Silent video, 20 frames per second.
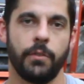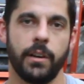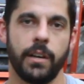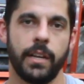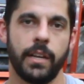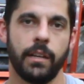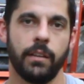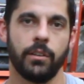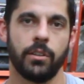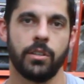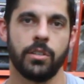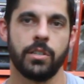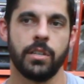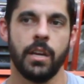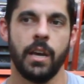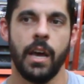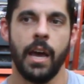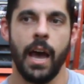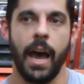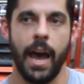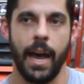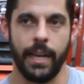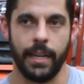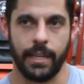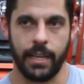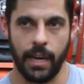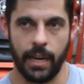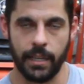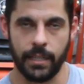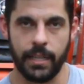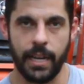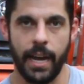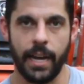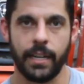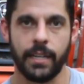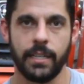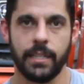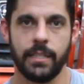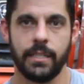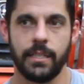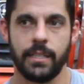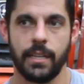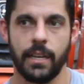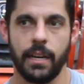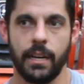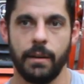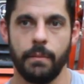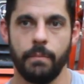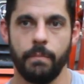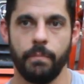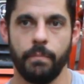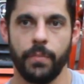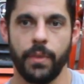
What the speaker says: dealers. I'd contacted some.